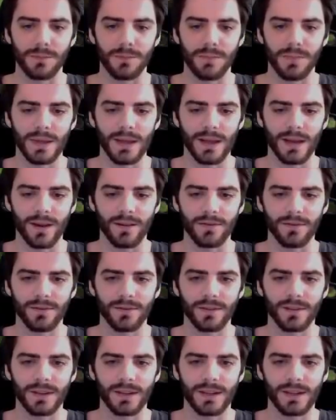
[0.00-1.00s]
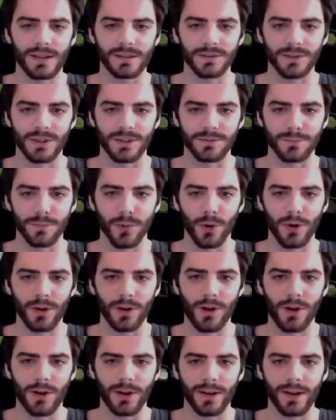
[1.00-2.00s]
be enough. So let's put it
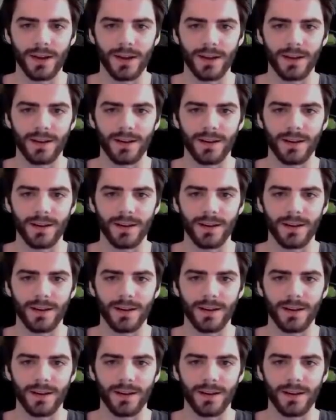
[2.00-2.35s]
on again,